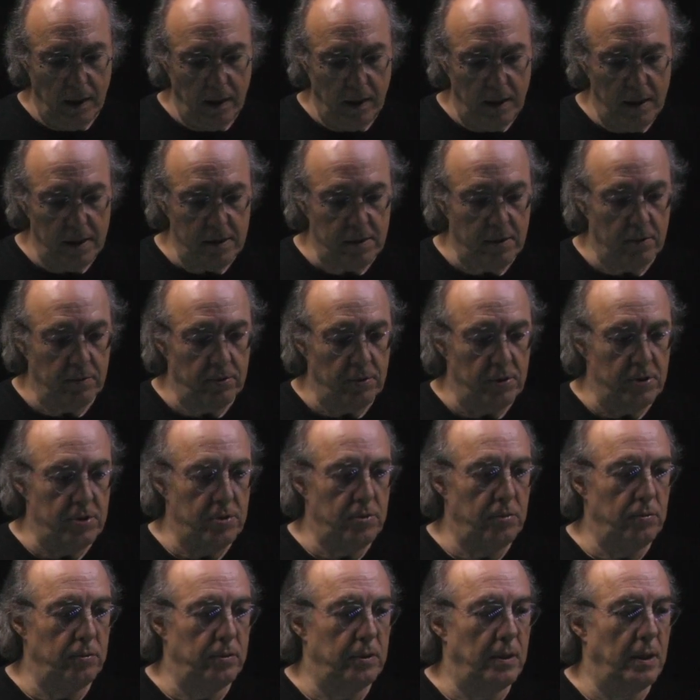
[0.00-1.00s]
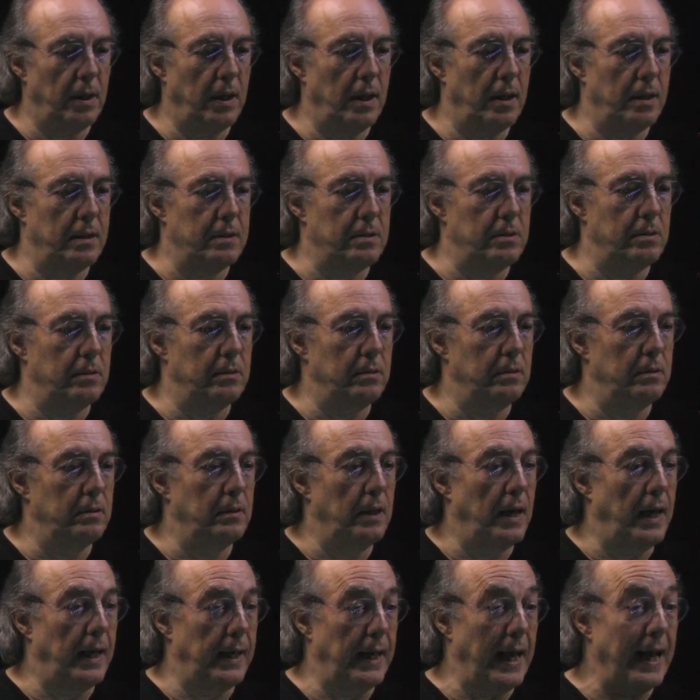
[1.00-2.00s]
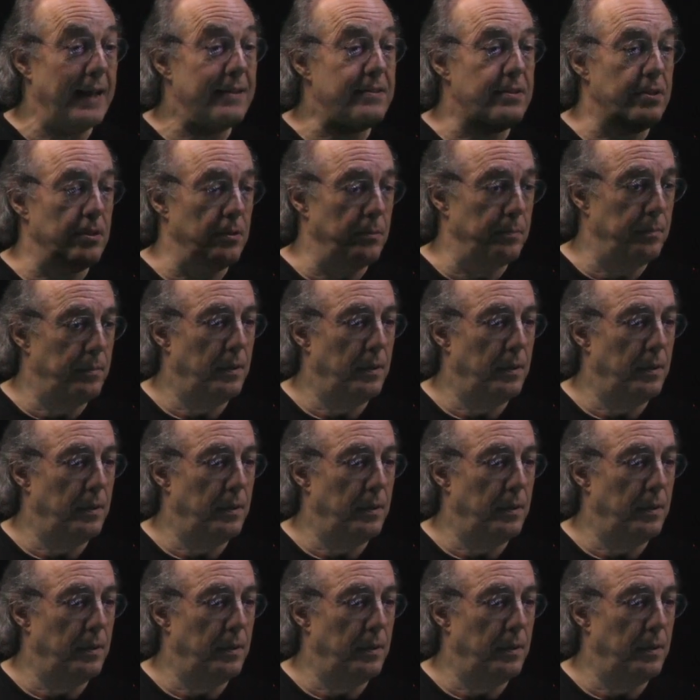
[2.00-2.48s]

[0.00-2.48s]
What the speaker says: is understood as an axiom,